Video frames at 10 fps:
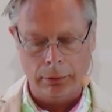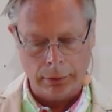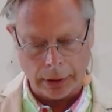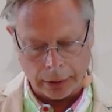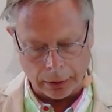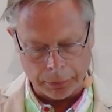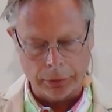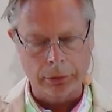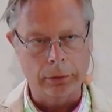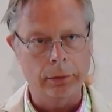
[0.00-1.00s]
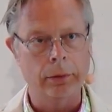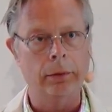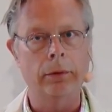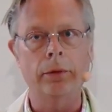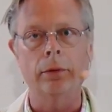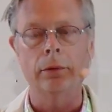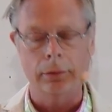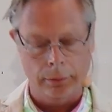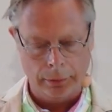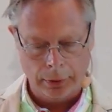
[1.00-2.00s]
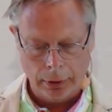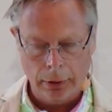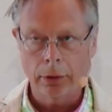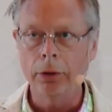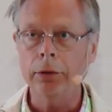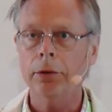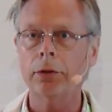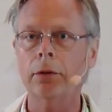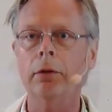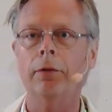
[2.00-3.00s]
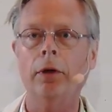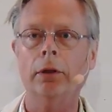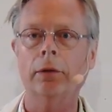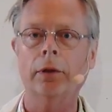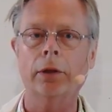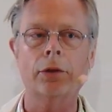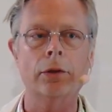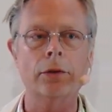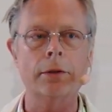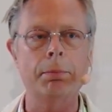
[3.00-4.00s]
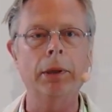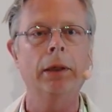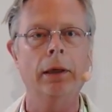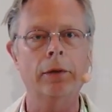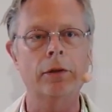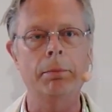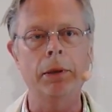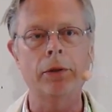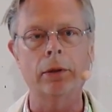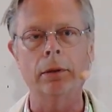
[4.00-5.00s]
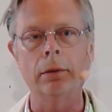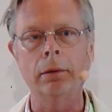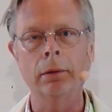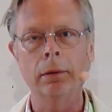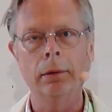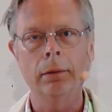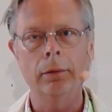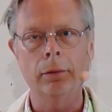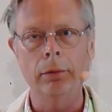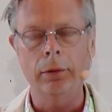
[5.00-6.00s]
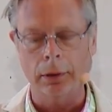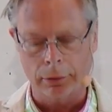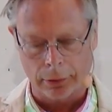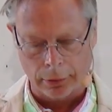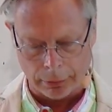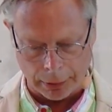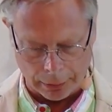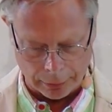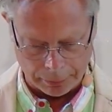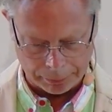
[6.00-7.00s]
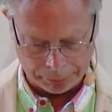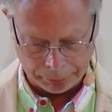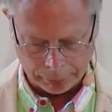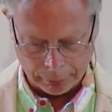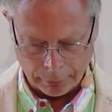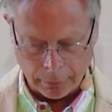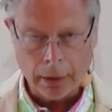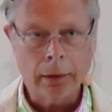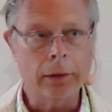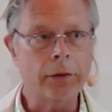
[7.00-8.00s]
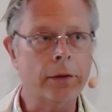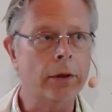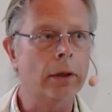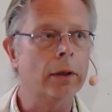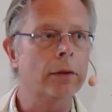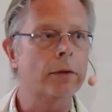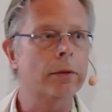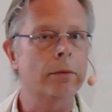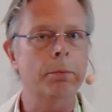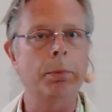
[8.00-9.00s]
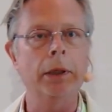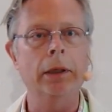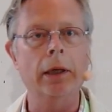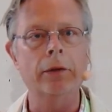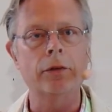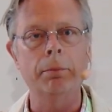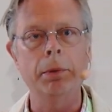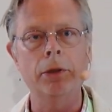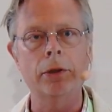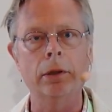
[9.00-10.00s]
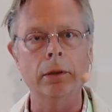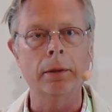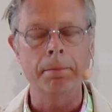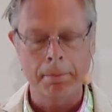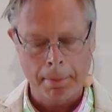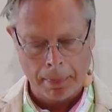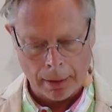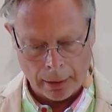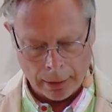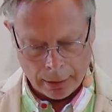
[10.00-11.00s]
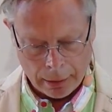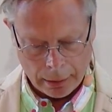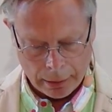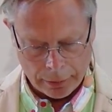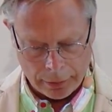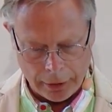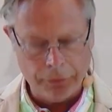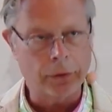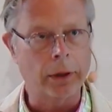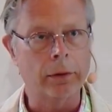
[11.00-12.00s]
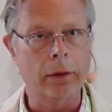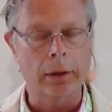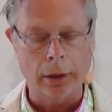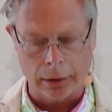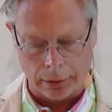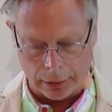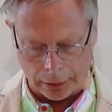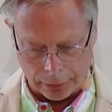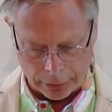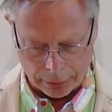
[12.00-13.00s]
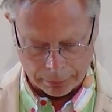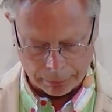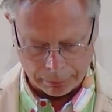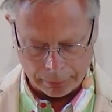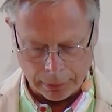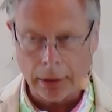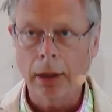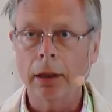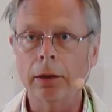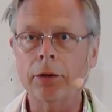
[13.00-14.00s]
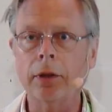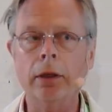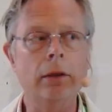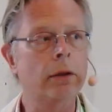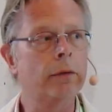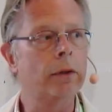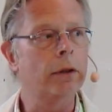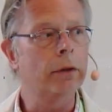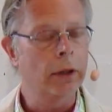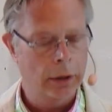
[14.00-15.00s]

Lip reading: welcome you to Lund School of Architecture Spring Exhibition 2020. This spring exhibition is different than other years. Instead of a